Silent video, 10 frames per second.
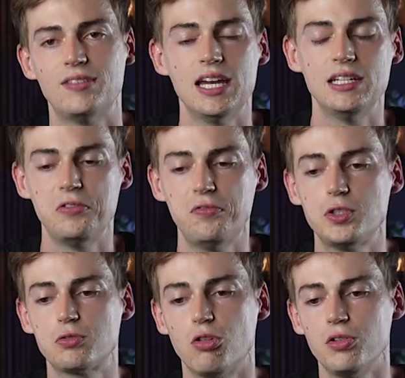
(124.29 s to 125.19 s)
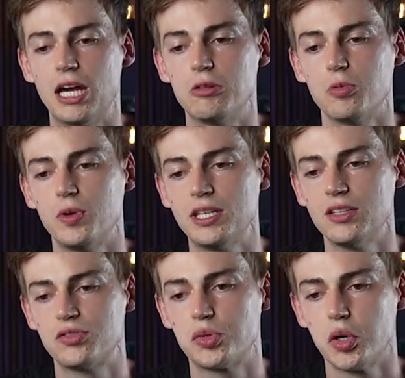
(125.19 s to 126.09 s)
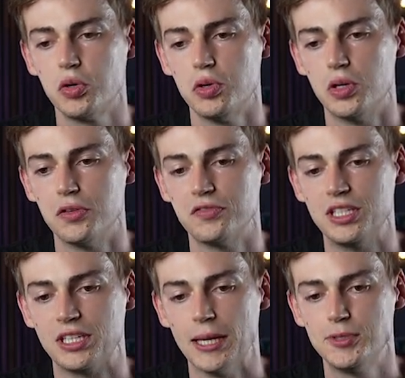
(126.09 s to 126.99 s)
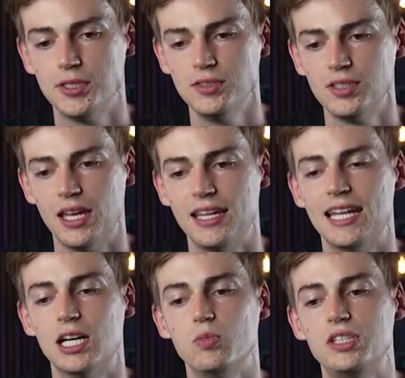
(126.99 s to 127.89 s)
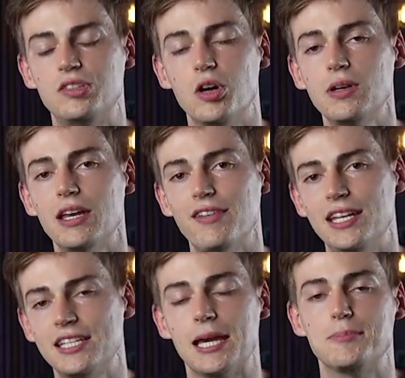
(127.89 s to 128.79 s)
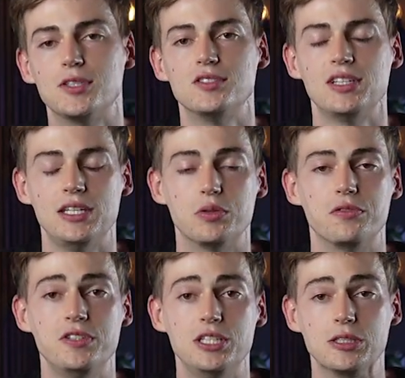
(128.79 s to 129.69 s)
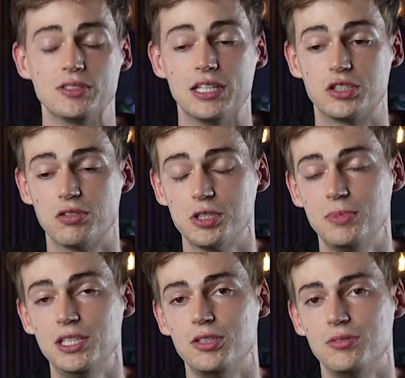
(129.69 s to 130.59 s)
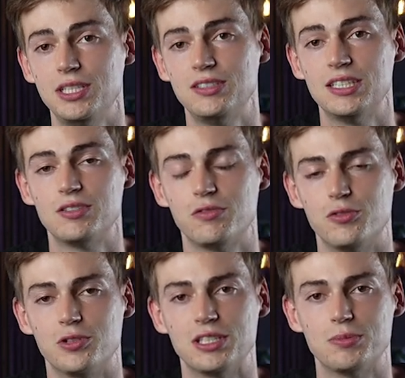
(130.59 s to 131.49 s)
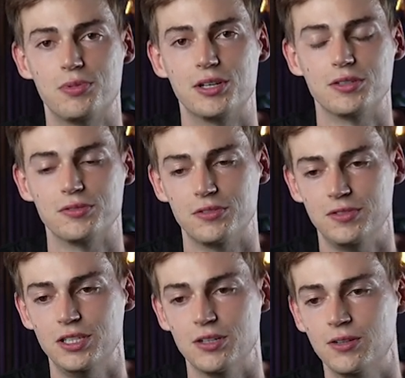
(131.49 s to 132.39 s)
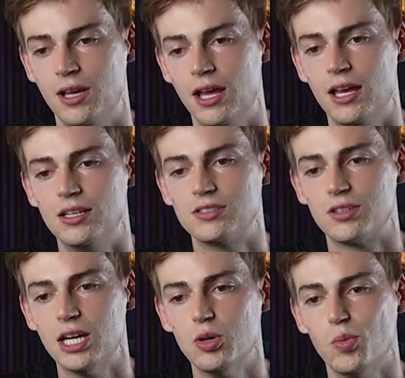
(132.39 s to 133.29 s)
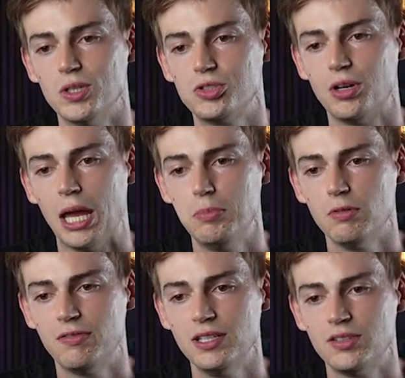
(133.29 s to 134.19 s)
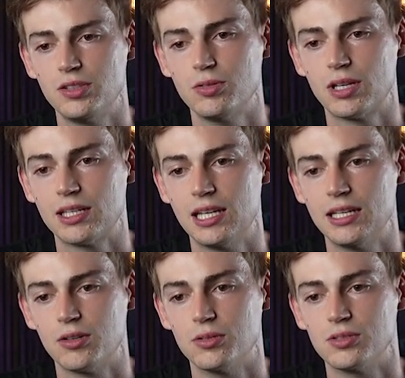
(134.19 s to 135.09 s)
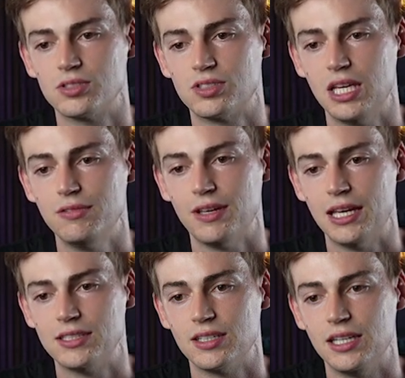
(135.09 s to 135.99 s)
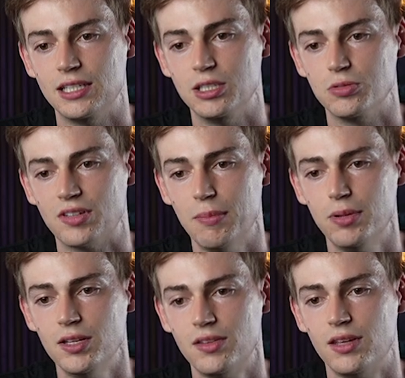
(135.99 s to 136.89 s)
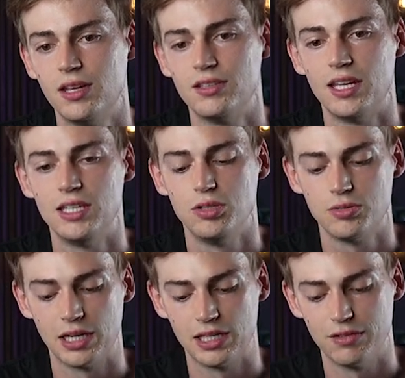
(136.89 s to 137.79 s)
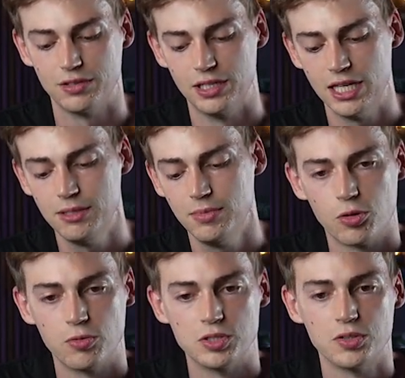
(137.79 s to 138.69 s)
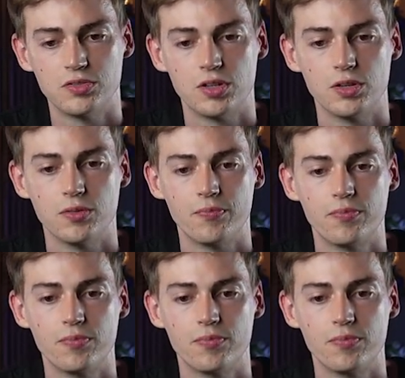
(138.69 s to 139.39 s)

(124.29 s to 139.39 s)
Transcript: Then if we scroll down, we can toggle off the captions, and now we don't have any captions in our videos. And trust me, you need this for this part of the video. So now once you're happy with it, you can click on save as a new template. Then you can give it a name, horizontal